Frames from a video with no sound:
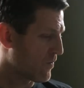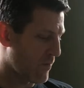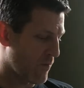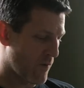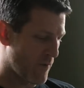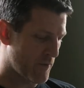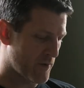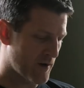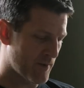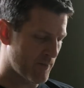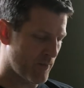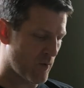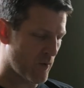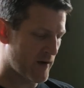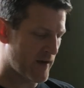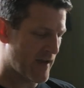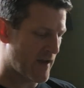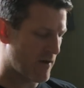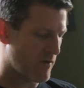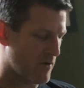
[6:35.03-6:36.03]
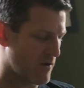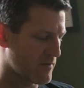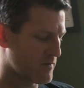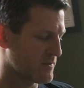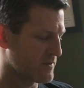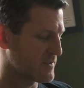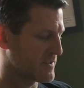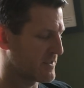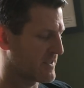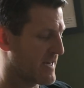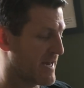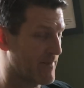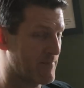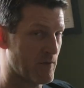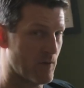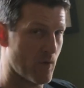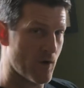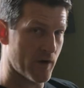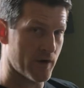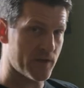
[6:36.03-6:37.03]
What I wanted to point out on this lab,
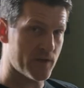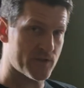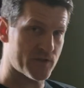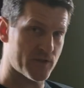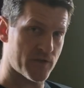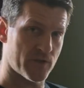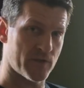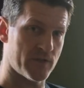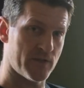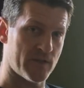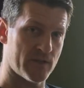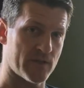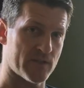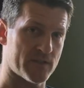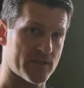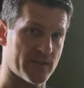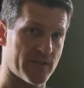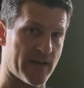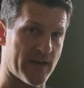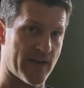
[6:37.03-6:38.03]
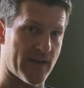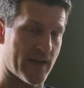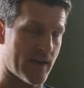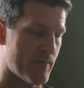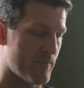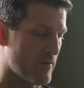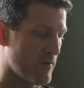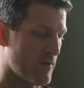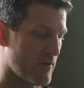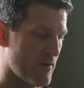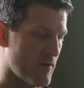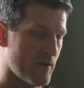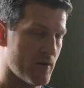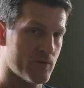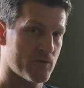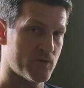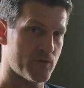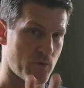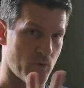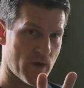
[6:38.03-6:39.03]
you are going to turn in this lab
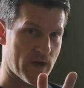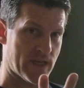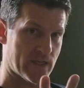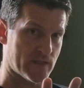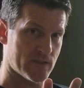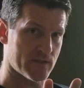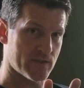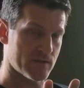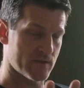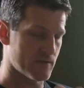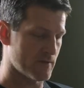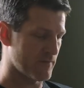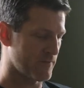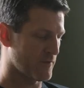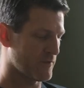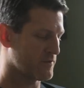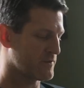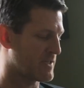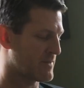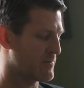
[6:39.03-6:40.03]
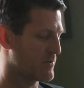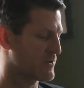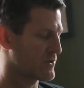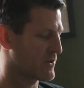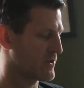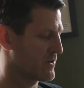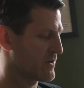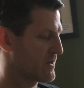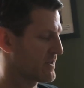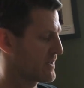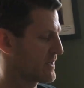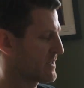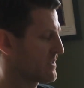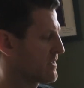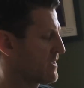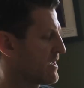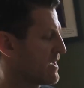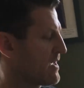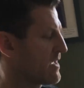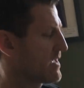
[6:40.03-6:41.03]
twice. The first time you turn it
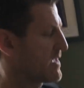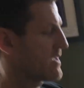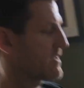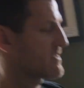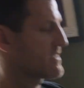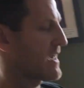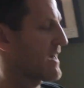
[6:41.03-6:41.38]
in, it's